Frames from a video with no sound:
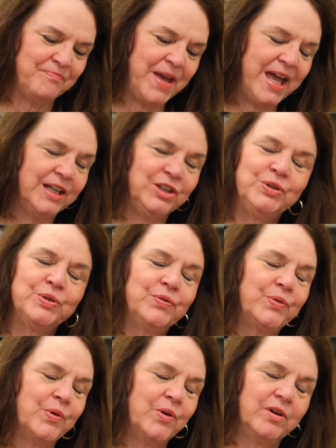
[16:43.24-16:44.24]
band
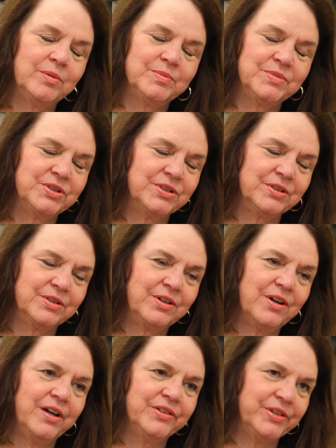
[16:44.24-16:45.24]
uniforms
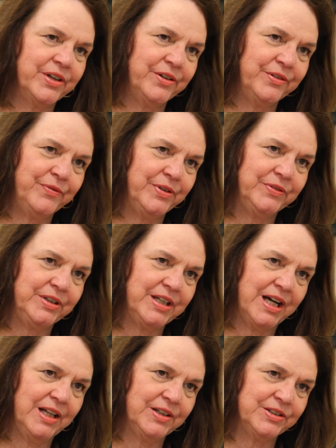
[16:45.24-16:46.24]
cost
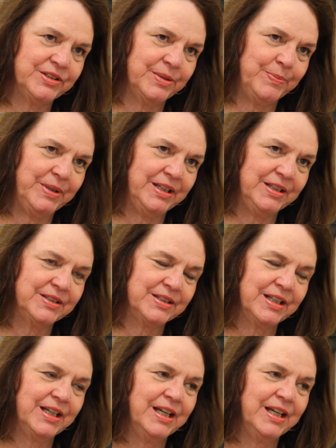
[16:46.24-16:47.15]
$150 a piece,